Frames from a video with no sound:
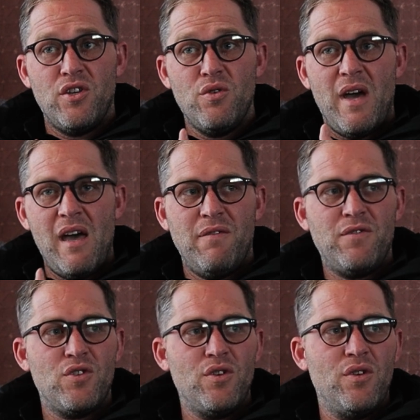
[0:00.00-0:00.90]
you
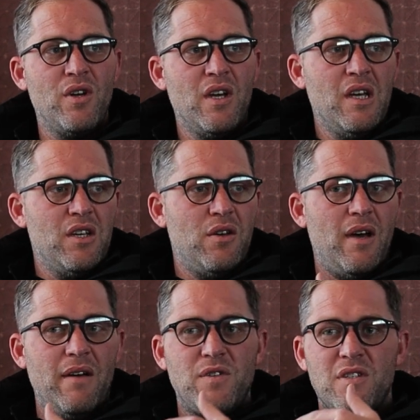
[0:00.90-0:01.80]
have to
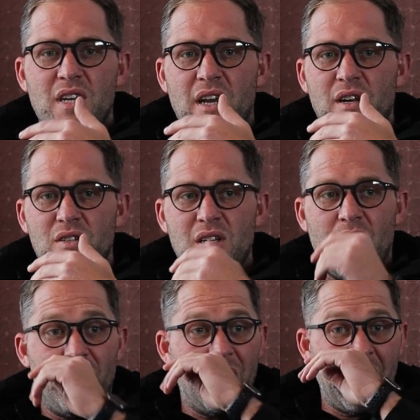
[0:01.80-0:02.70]
say to
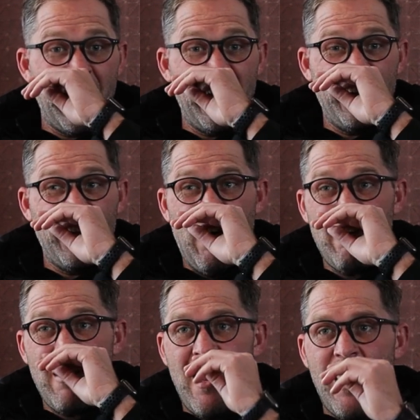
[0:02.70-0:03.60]
yourself, okay,
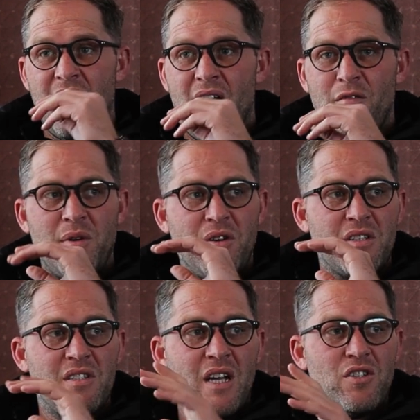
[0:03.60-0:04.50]
online, I've been
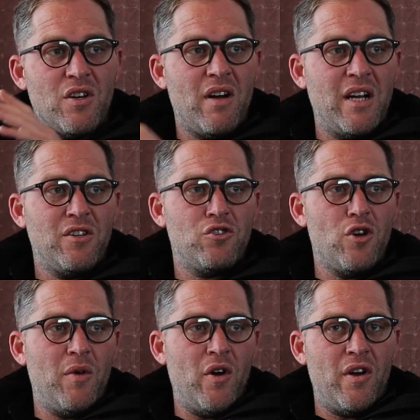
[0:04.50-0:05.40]
doing such a great
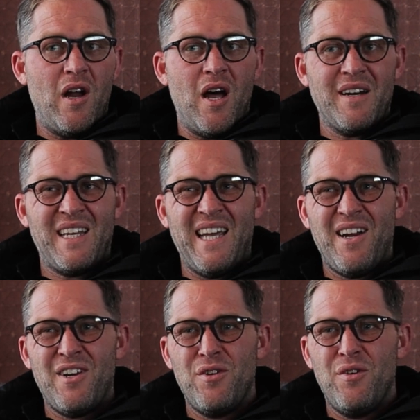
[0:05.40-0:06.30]
job online.
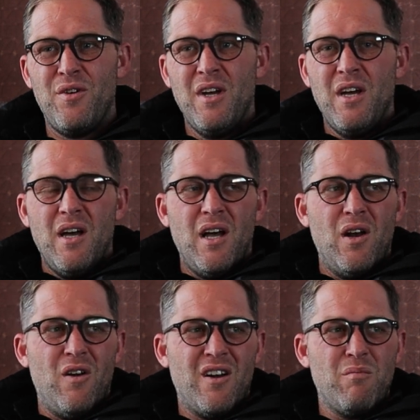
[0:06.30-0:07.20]
Can I do a
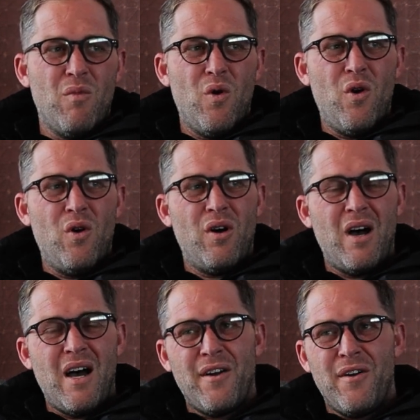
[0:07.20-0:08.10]
lot more?
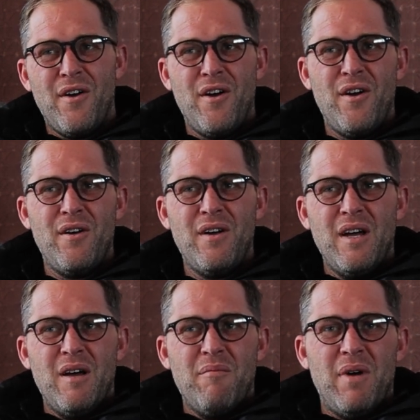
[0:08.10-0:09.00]
I don't know.
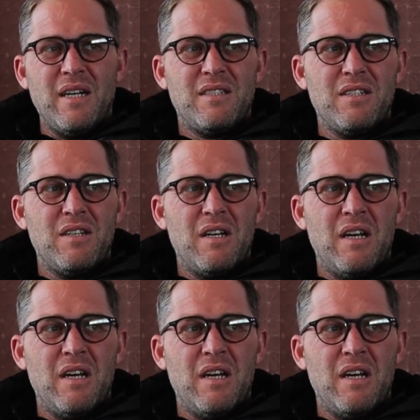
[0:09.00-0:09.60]
But